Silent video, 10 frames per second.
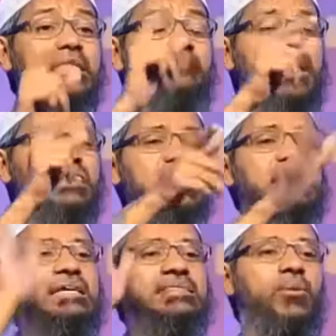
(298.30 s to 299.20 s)
it is the
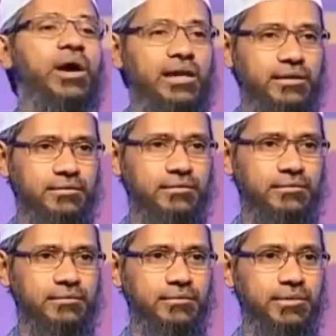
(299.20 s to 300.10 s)
bestseller in the world.
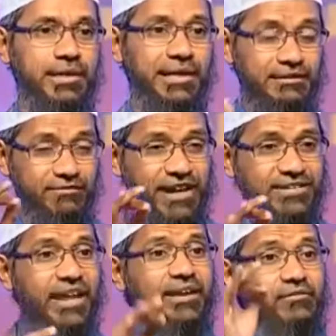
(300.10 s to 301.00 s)

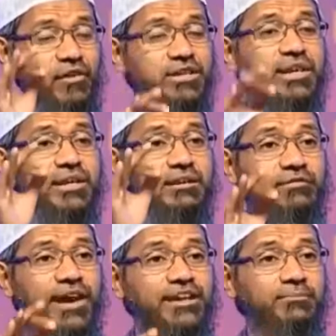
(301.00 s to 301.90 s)
revised standard version,
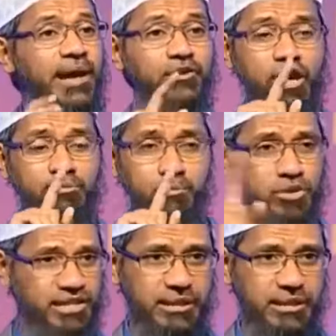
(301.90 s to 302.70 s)
revised by not